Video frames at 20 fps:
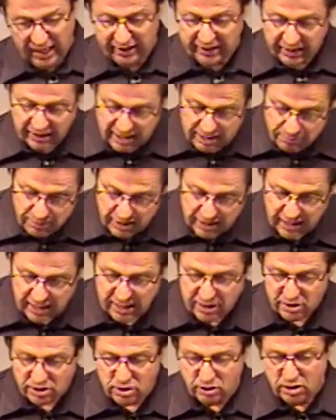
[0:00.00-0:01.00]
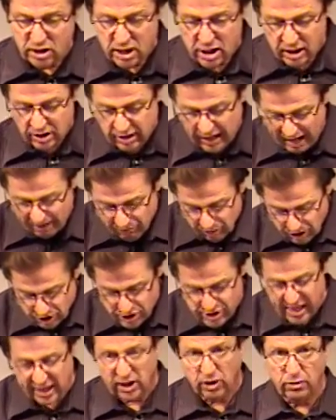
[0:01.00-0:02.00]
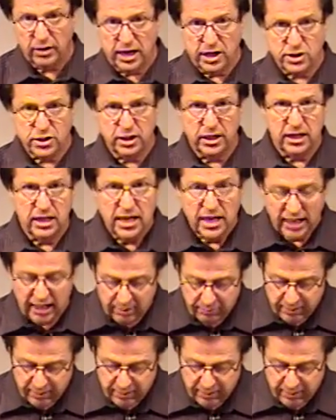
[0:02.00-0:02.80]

And then he begins to, after this declaration, he, he